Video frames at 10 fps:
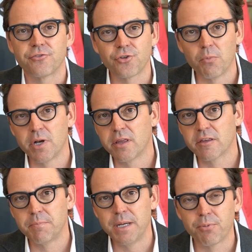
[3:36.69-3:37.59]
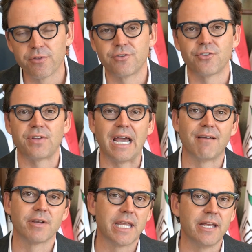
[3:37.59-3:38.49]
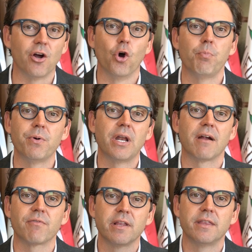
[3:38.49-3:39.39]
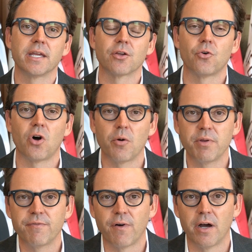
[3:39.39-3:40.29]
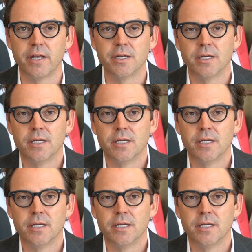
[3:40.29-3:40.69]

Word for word: And so many of the people that just advocate open everything, it'll all be fine,